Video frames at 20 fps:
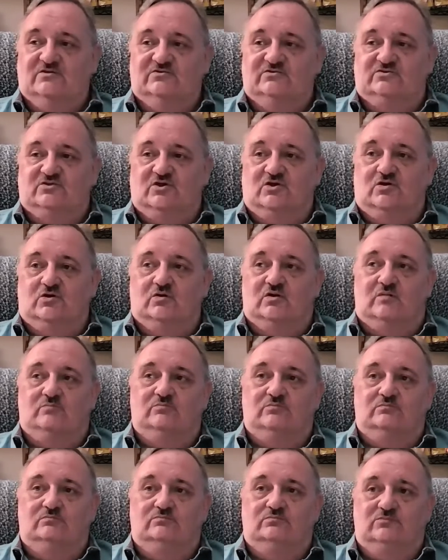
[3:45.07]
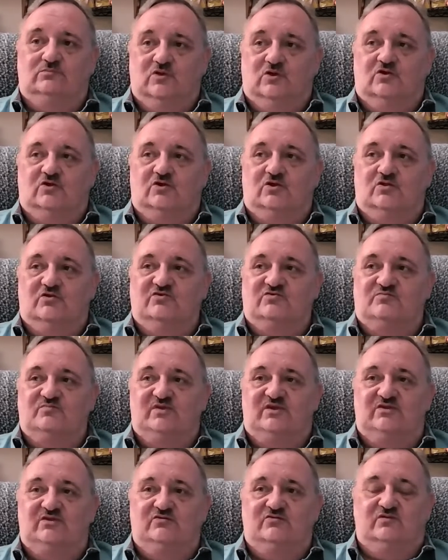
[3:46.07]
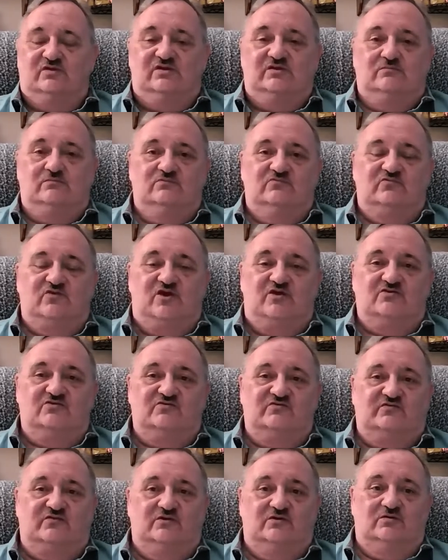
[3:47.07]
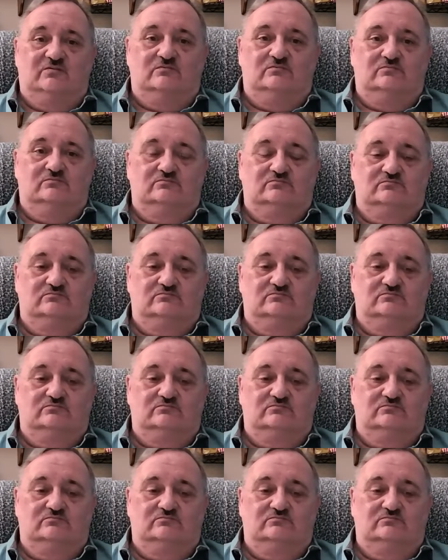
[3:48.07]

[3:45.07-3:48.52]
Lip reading: So I'm going to go to this meet and greet in Rogersville,